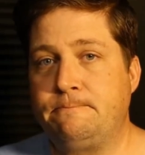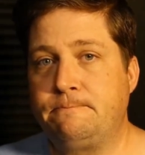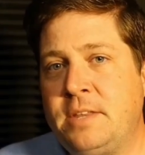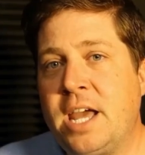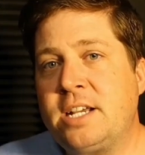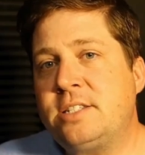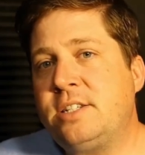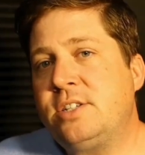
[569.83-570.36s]

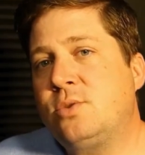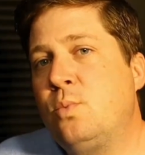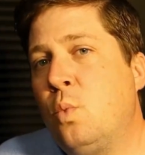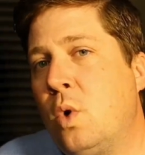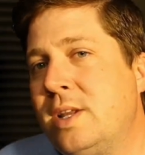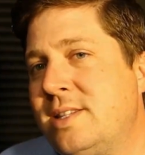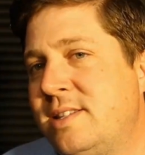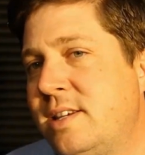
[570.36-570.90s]
Next is,
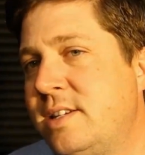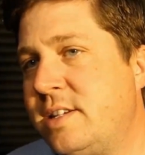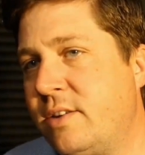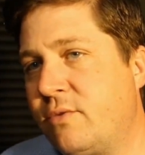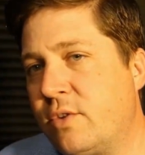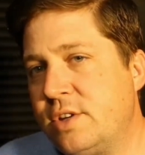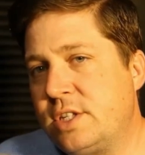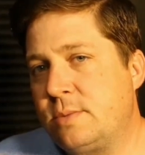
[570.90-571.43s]
what's the
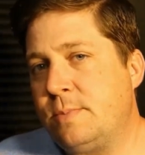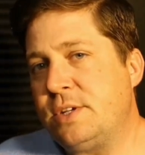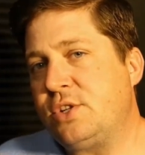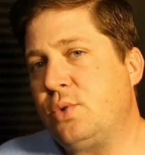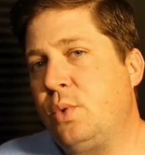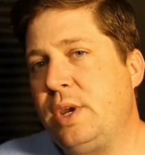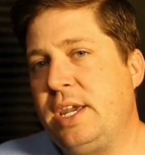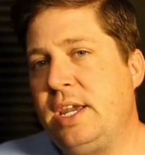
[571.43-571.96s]
difference
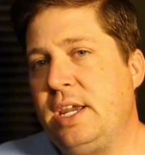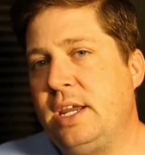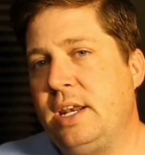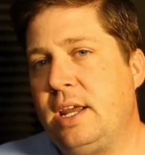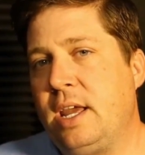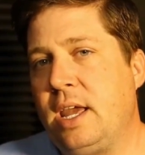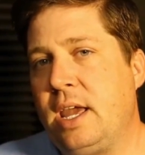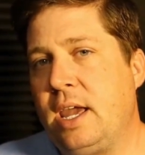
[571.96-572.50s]

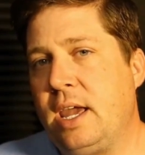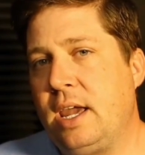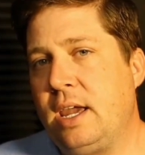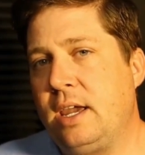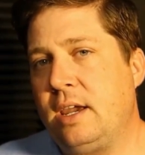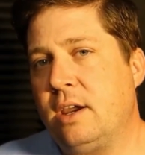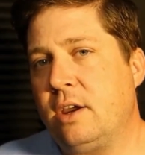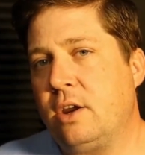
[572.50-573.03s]
between
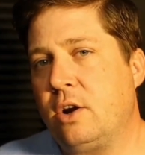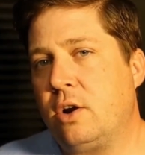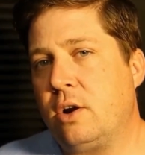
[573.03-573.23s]
a